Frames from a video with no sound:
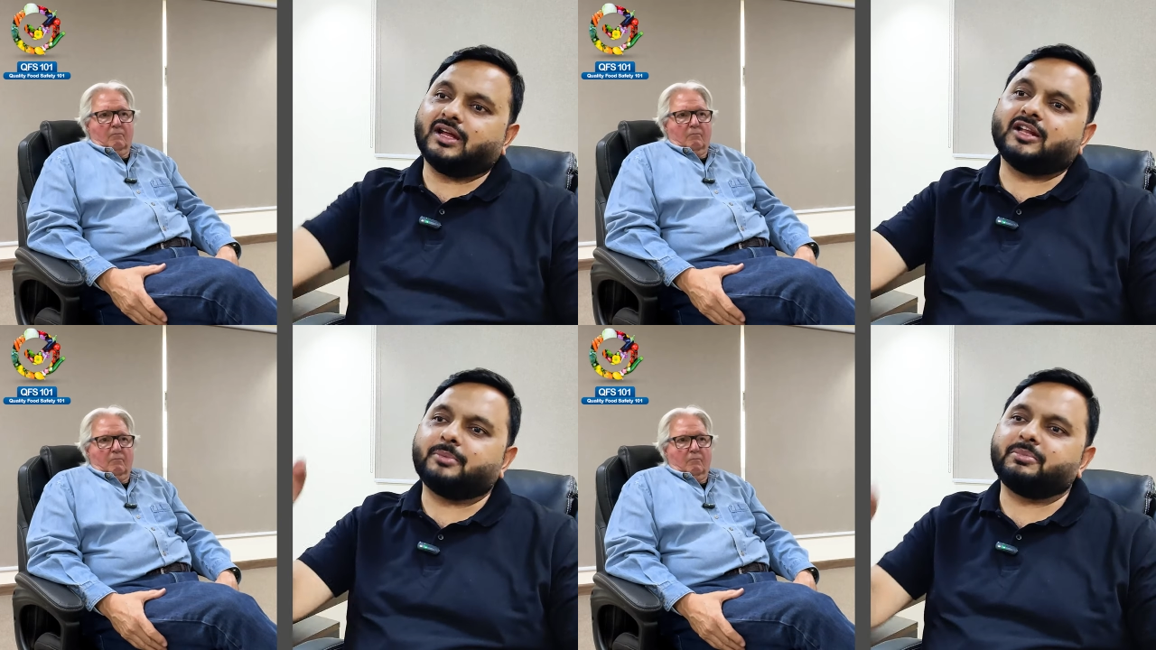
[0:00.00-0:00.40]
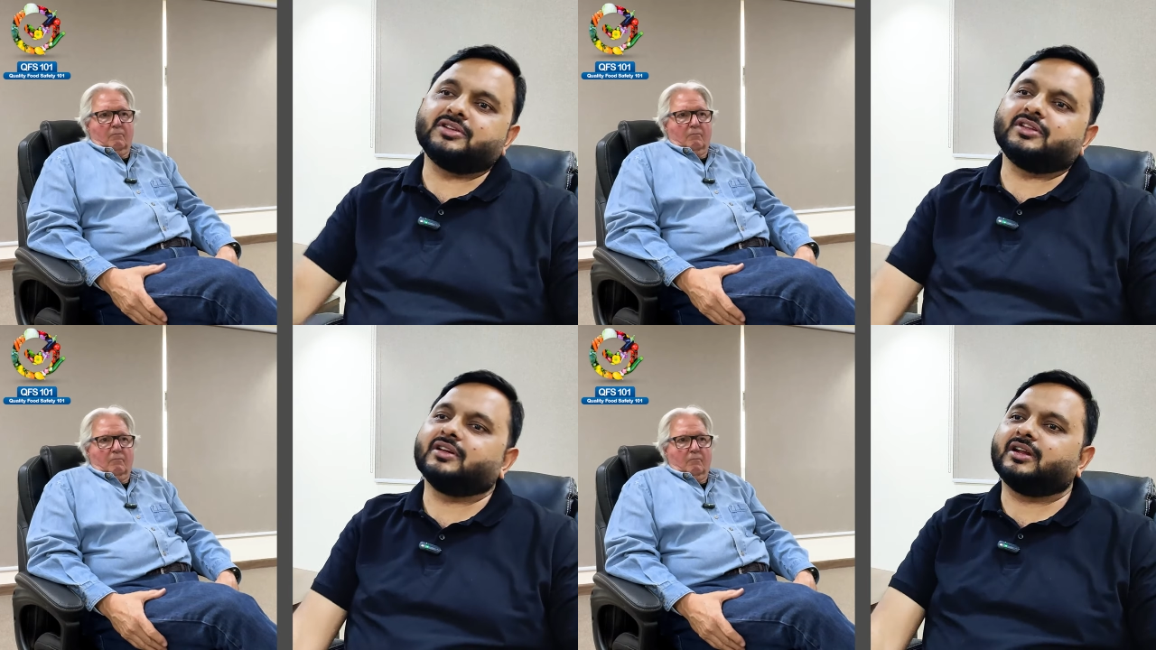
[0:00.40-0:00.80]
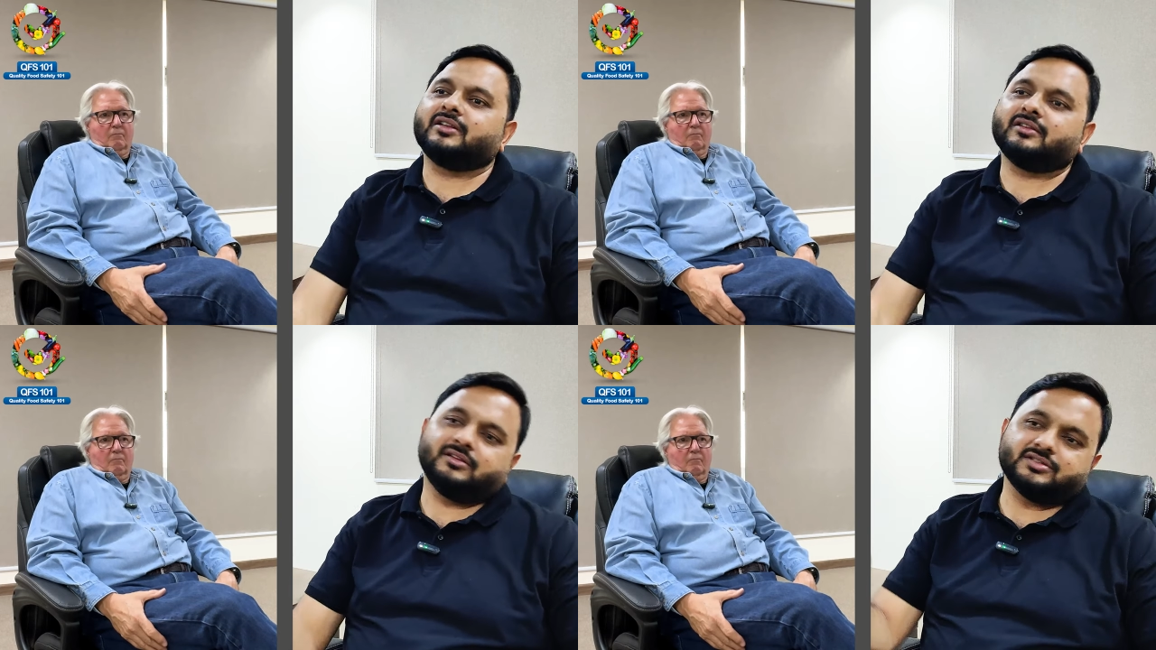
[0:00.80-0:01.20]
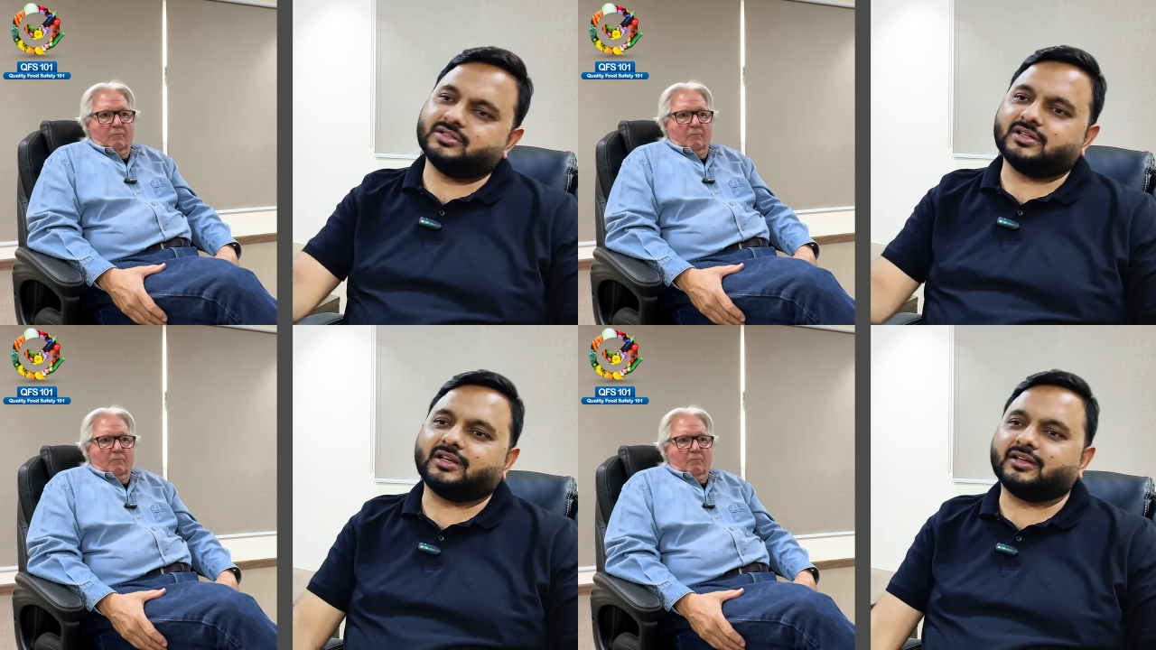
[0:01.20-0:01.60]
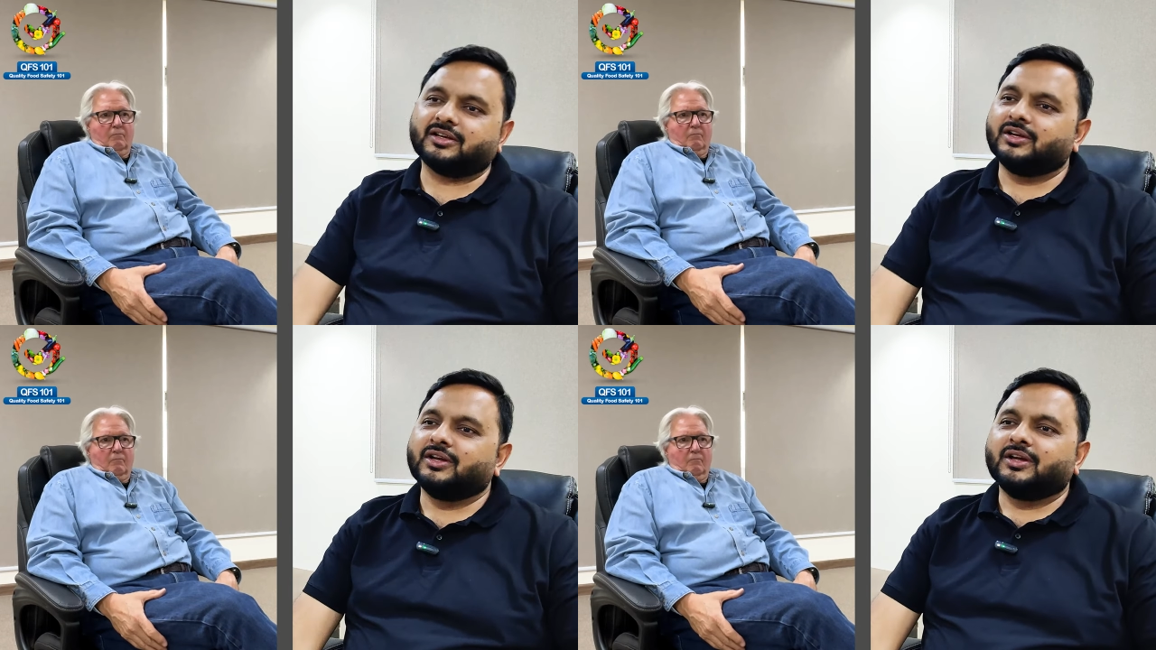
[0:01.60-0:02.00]
Speaker 1: that happened there, and this is like
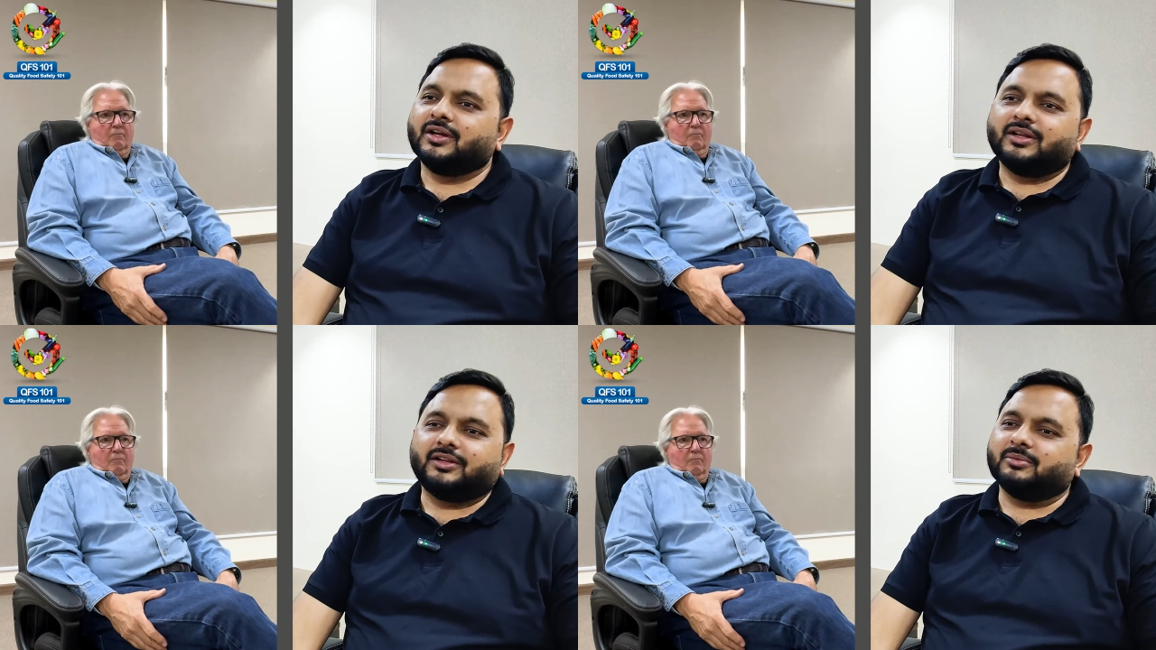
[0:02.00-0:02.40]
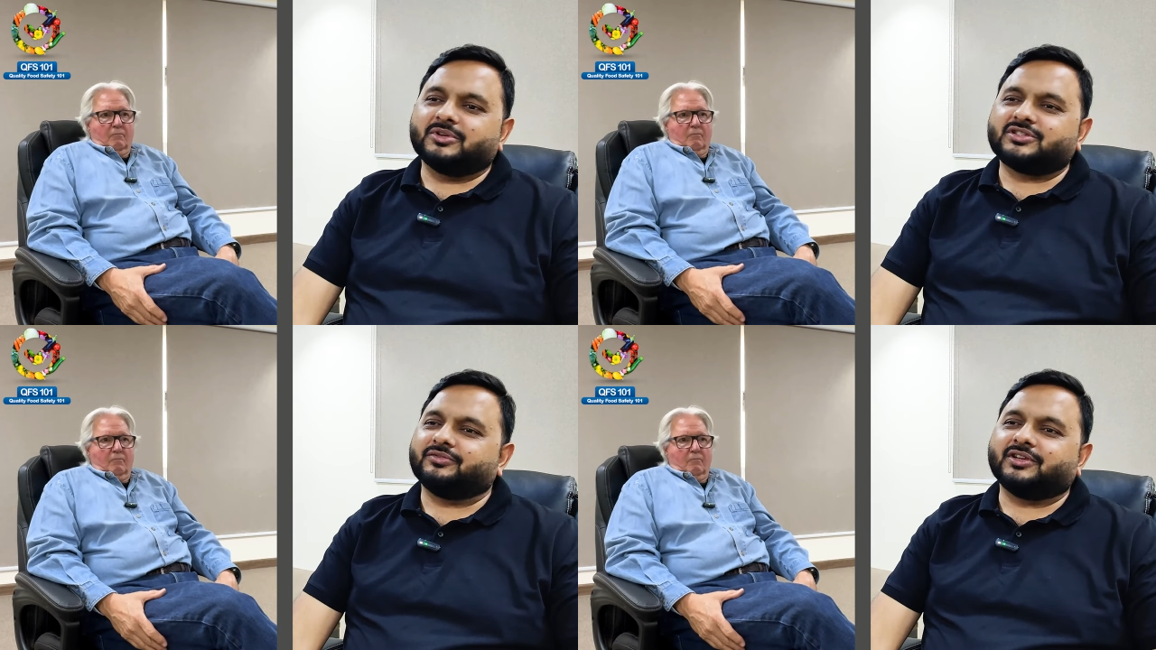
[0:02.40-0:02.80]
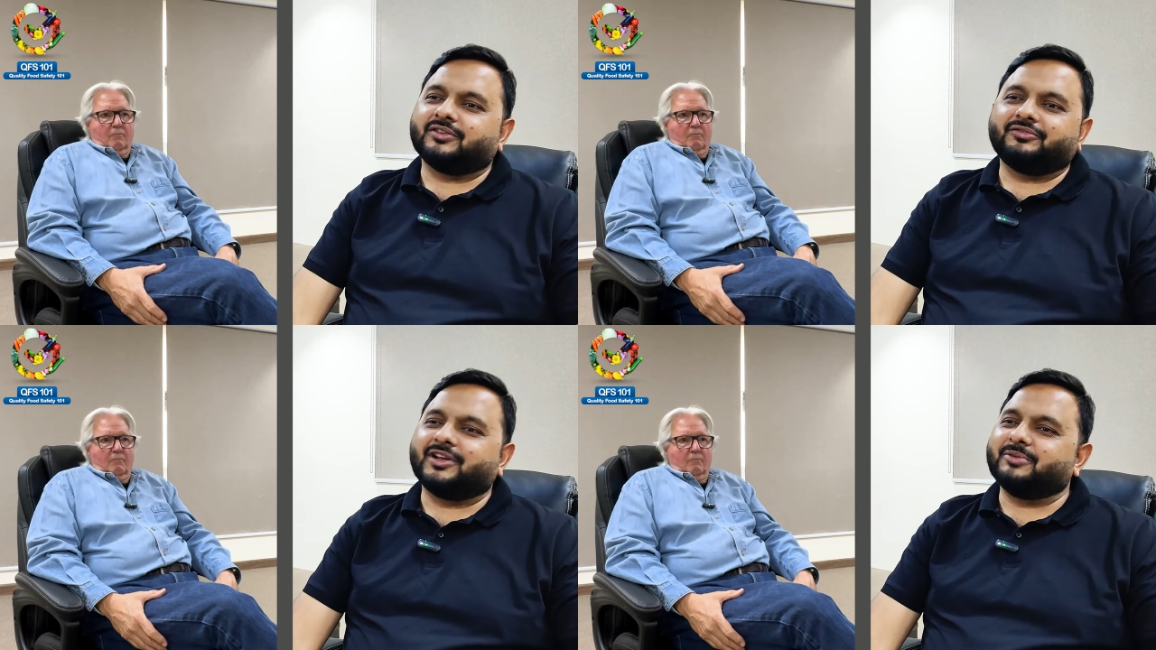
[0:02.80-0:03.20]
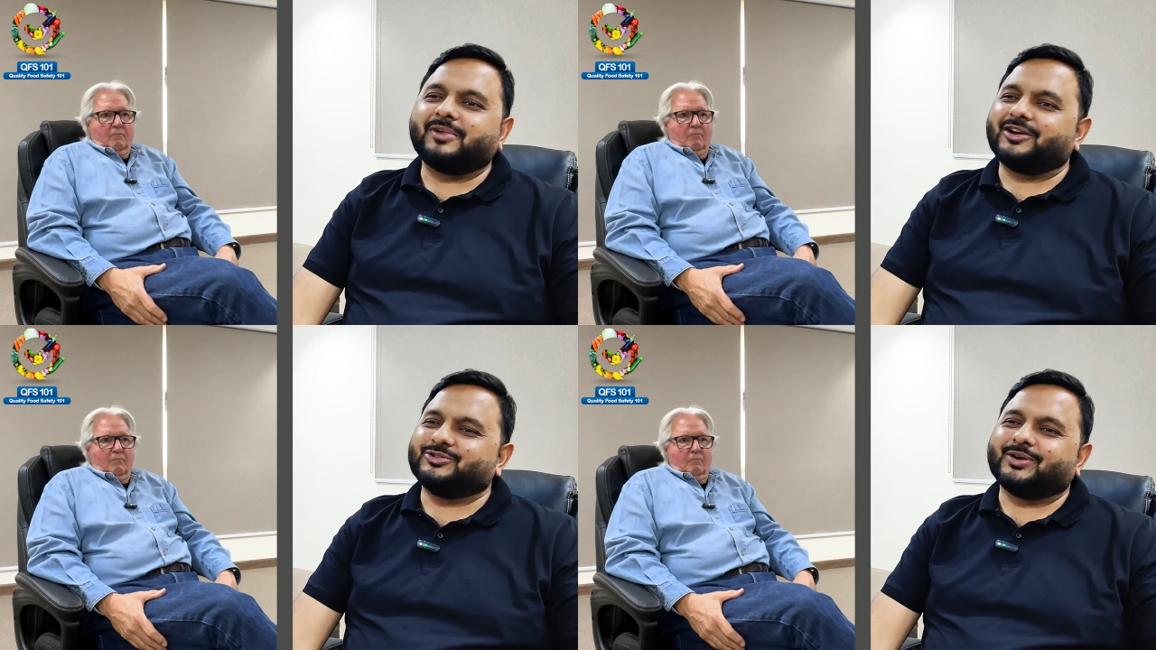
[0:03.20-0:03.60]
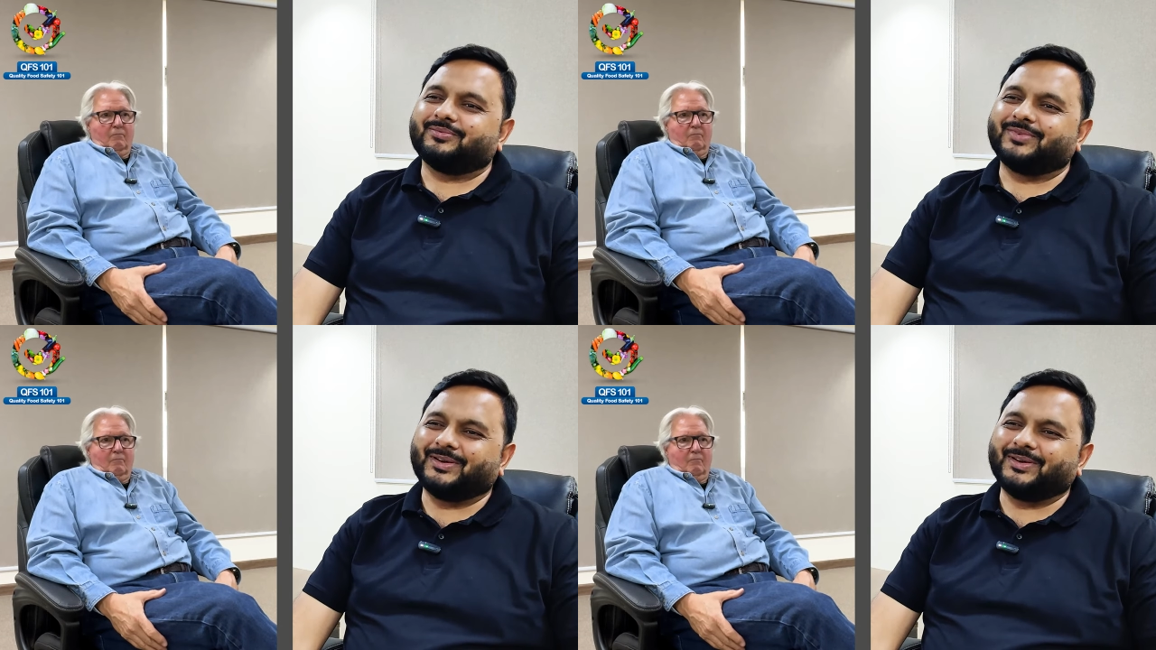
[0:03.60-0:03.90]
they must have done a very bad job